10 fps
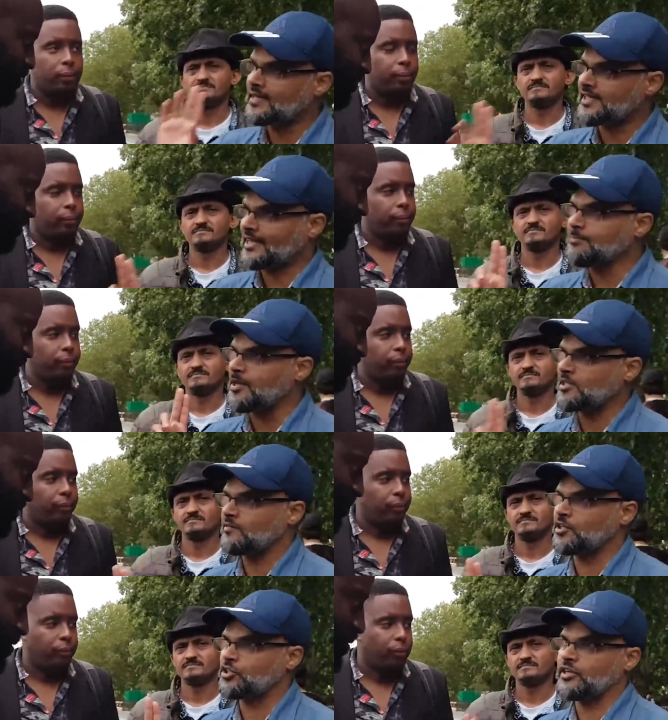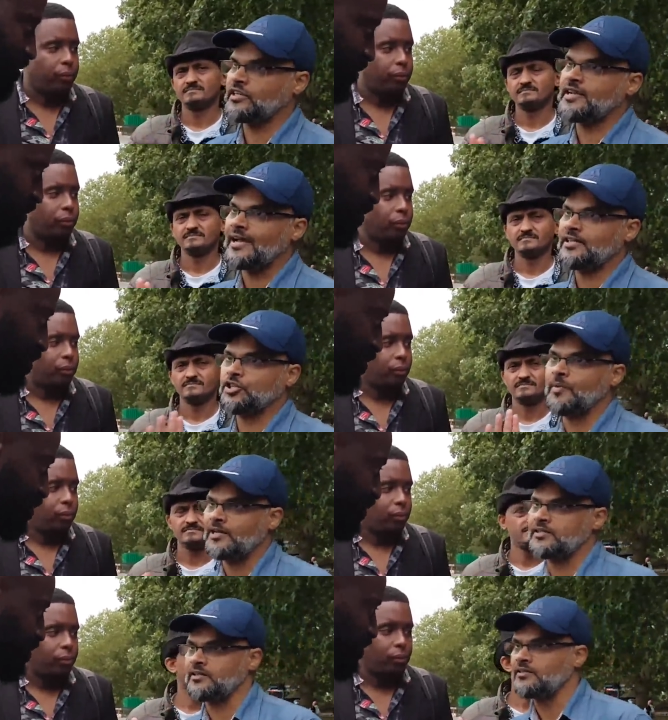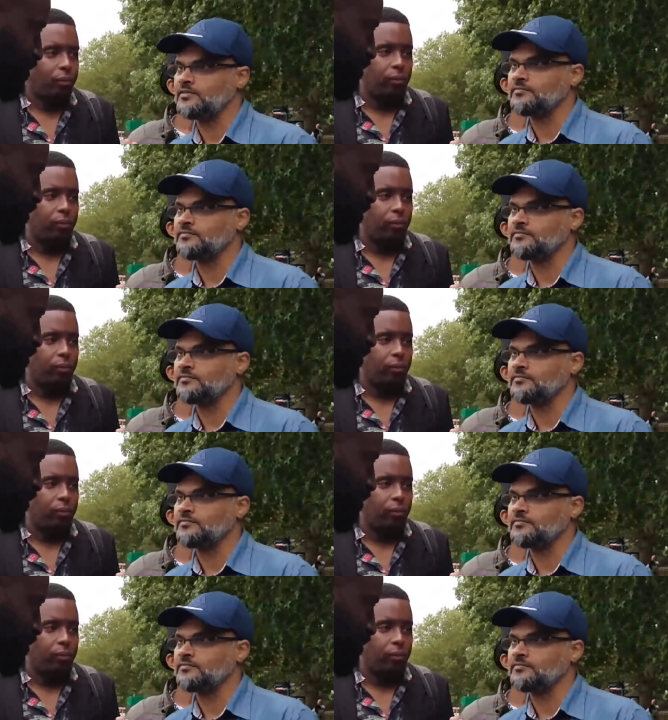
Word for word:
Speaker 1: Did the second person of the Trinity die in his humanity?